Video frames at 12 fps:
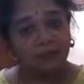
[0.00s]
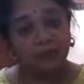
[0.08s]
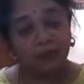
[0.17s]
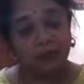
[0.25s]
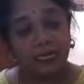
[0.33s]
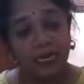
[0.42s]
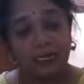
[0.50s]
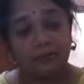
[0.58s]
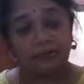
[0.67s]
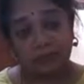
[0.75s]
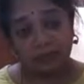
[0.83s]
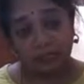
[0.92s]
of Tungabhadra
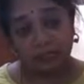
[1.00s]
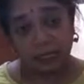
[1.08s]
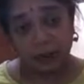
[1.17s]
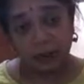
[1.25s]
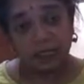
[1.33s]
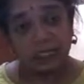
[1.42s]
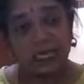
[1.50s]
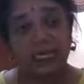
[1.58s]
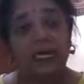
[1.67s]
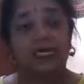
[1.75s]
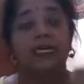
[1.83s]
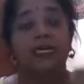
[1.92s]
River on the south
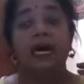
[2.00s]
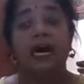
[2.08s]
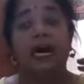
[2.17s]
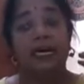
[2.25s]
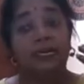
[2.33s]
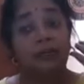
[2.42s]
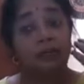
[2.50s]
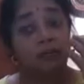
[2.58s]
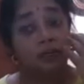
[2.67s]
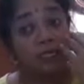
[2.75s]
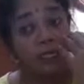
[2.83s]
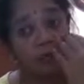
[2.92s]
side, and to
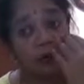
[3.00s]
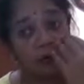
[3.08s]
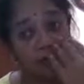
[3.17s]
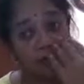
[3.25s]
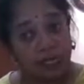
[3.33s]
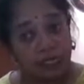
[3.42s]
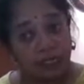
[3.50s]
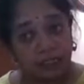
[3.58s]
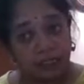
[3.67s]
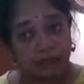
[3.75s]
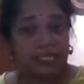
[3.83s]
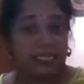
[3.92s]
the areas
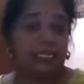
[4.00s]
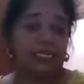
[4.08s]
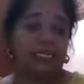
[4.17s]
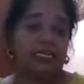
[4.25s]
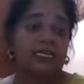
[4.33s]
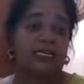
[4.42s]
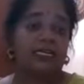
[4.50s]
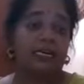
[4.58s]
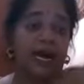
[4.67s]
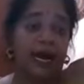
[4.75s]
of Chhattisgarh